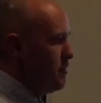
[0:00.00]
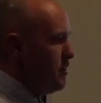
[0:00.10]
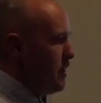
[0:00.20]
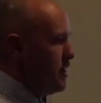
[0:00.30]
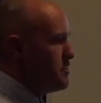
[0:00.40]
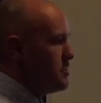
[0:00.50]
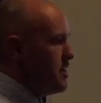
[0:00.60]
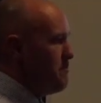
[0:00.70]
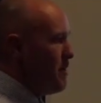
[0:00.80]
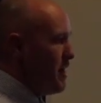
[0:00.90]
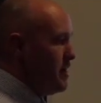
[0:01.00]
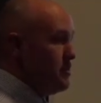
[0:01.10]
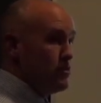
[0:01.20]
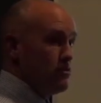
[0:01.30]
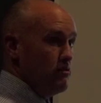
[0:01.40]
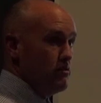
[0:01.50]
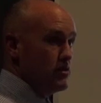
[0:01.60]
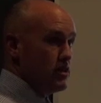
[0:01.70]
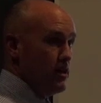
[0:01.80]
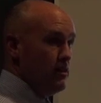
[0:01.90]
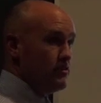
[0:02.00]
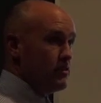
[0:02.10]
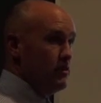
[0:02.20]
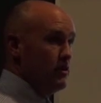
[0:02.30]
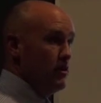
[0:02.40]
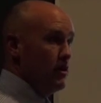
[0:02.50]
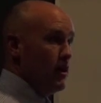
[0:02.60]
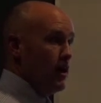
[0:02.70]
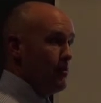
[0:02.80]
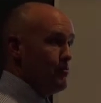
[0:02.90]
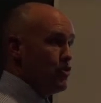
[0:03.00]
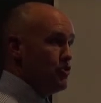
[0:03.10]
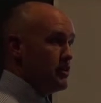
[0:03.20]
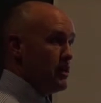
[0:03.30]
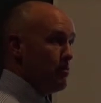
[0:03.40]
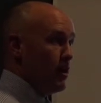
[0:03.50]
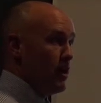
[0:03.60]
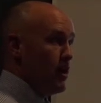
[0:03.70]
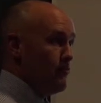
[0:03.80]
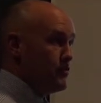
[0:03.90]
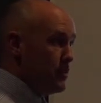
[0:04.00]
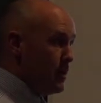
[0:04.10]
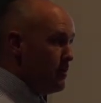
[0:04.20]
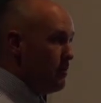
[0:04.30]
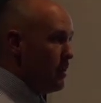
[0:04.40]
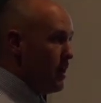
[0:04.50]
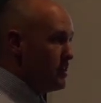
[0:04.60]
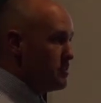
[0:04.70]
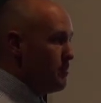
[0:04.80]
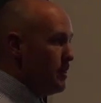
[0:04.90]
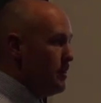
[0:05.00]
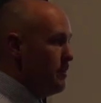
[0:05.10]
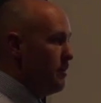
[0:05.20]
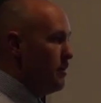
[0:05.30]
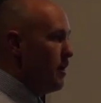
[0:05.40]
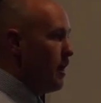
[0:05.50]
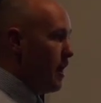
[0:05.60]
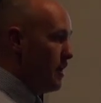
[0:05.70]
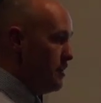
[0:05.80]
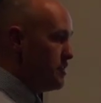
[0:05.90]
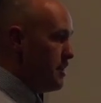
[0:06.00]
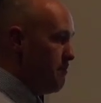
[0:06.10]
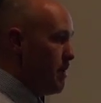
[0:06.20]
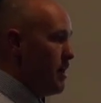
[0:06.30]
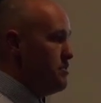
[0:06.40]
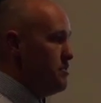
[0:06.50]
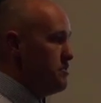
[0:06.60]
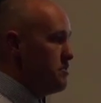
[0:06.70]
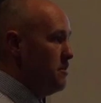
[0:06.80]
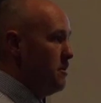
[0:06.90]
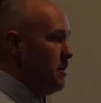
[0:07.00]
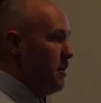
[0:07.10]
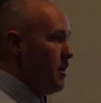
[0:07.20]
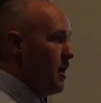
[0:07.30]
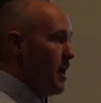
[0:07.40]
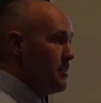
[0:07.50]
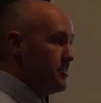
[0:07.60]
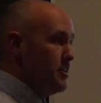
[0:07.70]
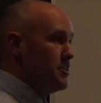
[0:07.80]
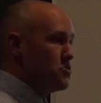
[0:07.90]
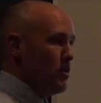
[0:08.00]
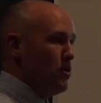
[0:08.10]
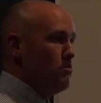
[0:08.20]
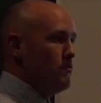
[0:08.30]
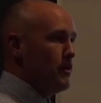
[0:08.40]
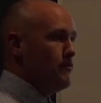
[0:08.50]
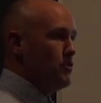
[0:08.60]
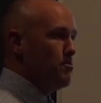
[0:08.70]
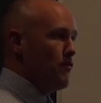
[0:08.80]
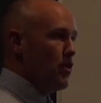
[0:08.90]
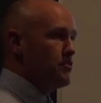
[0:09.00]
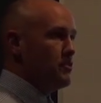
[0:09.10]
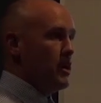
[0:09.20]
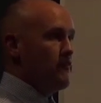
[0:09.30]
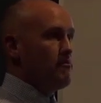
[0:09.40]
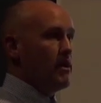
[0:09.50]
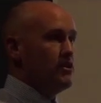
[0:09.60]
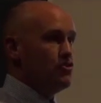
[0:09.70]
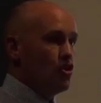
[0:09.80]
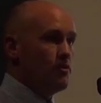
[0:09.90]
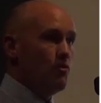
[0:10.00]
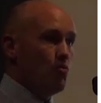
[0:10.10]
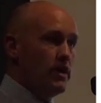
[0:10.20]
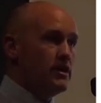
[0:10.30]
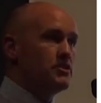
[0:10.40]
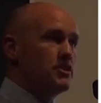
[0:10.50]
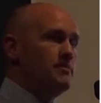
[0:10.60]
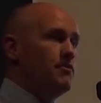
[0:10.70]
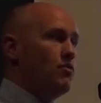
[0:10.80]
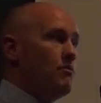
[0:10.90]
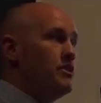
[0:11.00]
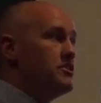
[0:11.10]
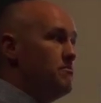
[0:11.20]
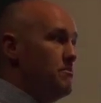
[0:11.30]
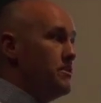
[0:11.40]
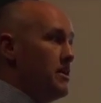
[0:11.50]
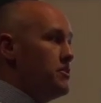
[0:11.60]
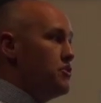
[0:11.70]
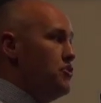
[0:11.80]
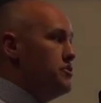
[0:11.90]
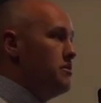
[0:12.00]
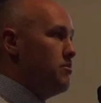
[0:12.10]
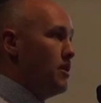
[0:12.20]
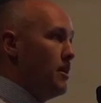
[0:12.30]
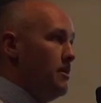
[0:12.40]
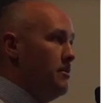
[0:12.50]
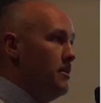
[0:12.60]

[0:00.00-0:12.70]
It's a 10-page task. QCAA have said it has to be under 10 pages at year 12. If you provide us an 11-page document, we can see it, but when we submit that to QCAA,